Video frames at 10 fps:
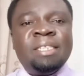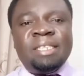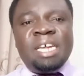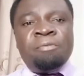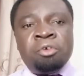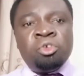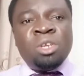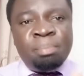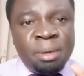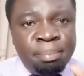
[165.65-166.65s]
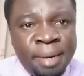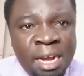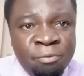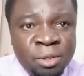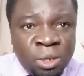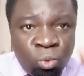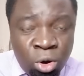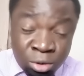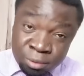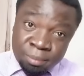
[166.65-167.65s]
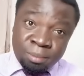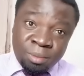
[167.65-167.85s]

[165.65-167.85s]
Therefore you should prepare for the war.